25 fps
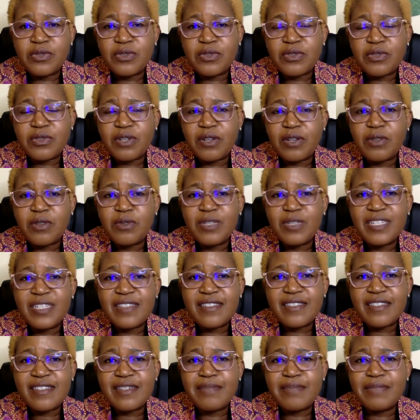So I
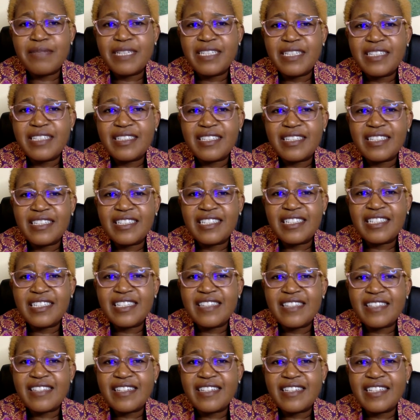always say meditation
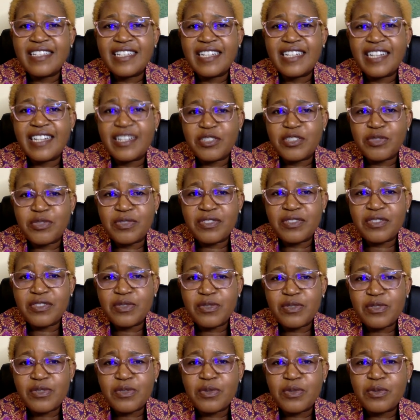is hanging out with
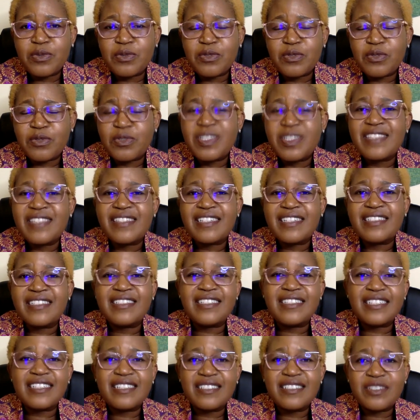your soul. So it's a
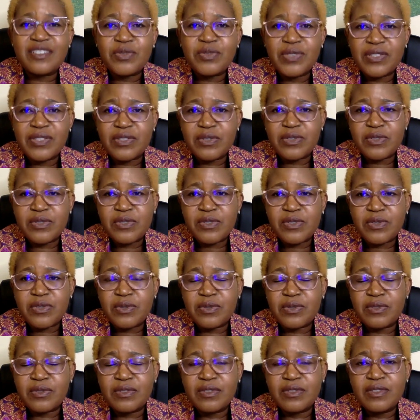date with your
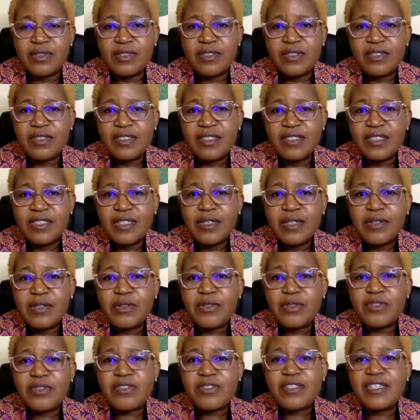soul.
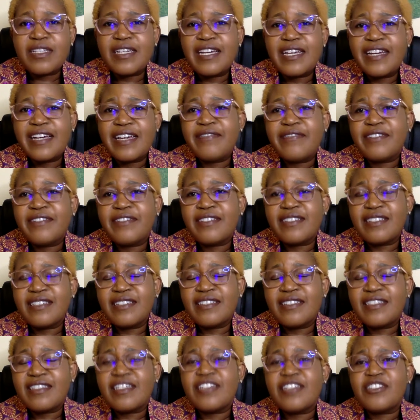Because
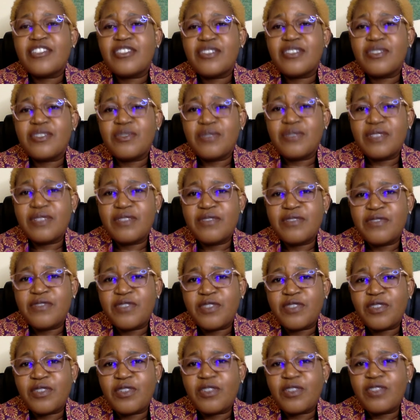everything that you're looking
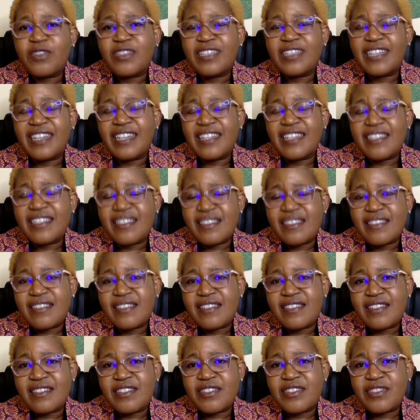for, all the answers
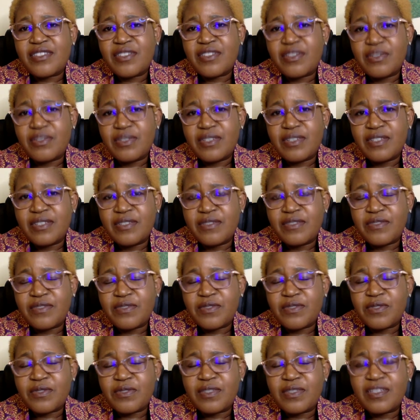that you're looking
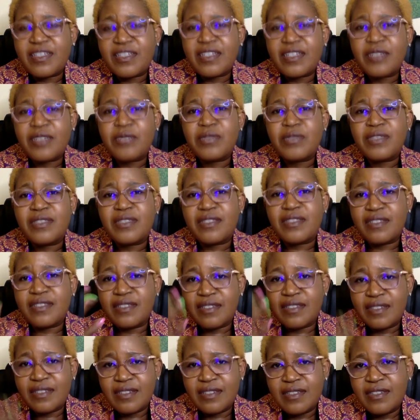for, they are
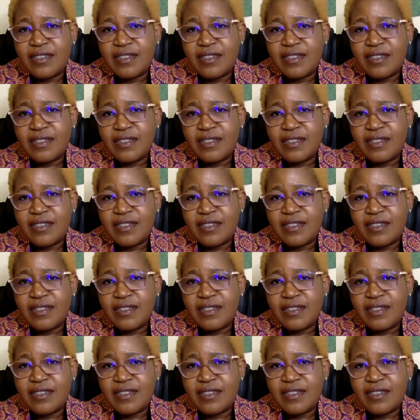within.